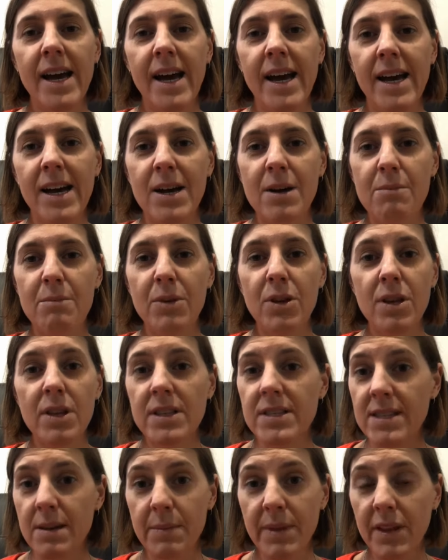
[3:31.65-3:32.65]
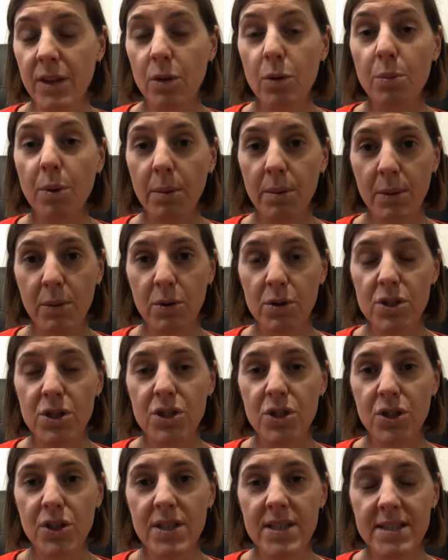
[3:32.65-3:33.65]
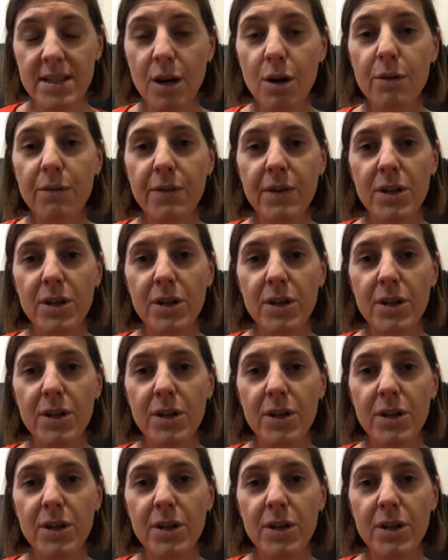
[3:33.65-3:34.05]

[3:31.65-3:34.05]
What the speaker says: it's something you'll probably want to do yourself,